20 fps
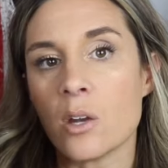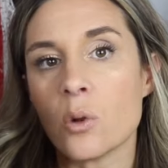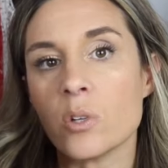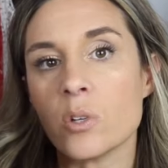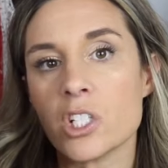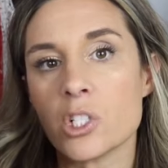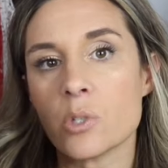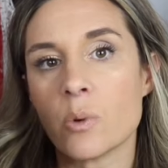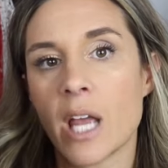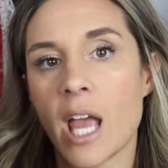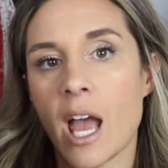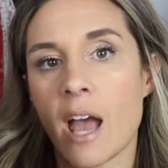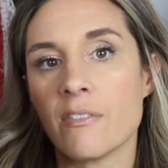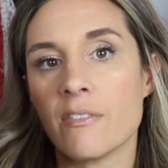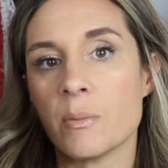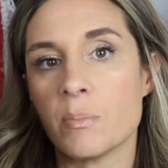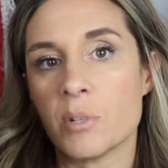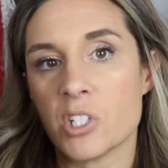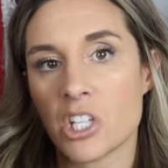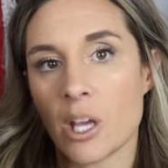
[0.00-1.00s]
only do I have
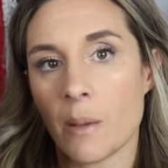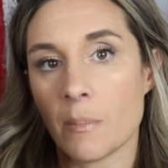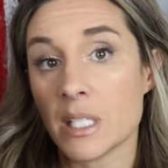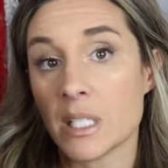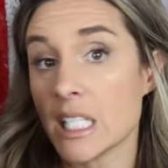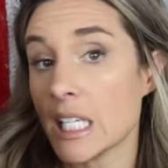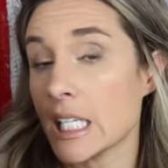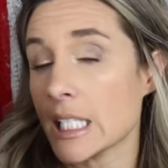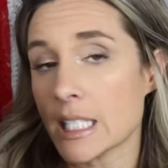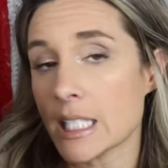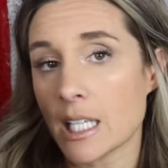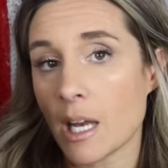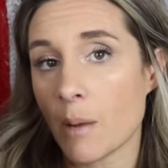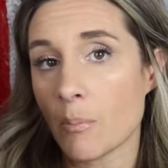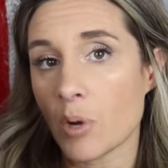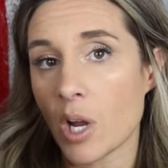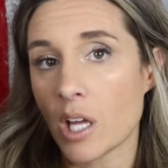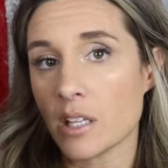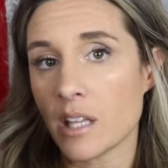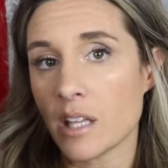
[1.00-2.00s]
the Pochette Matisse and
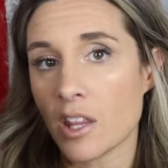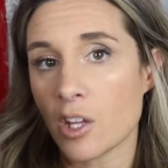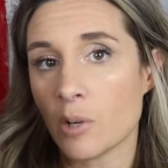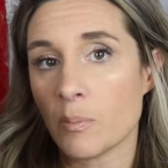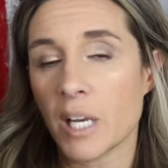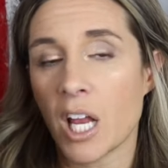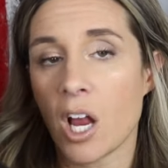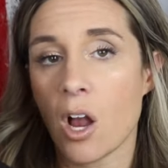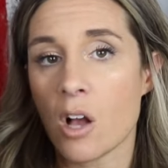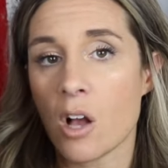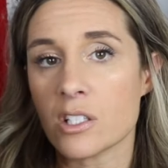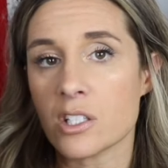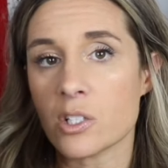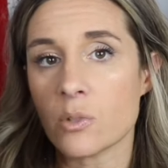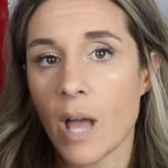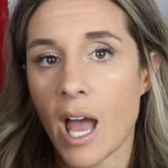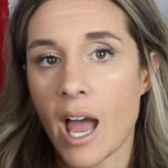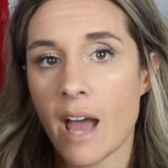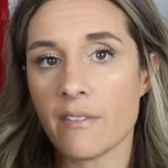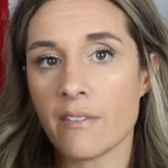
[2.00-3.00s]
Empreinte leather, but I also
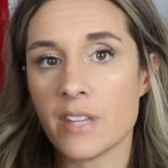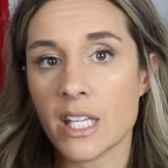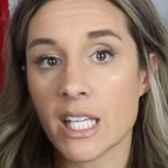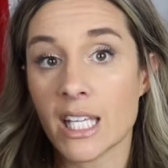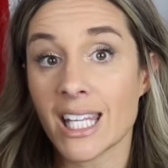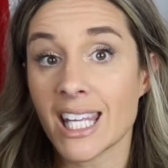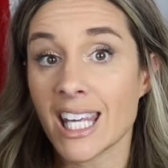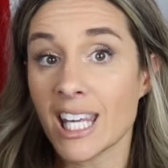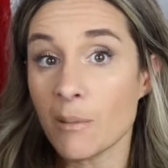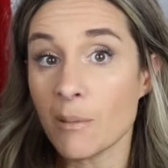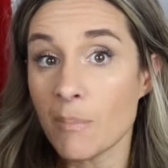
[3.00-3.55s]
have the key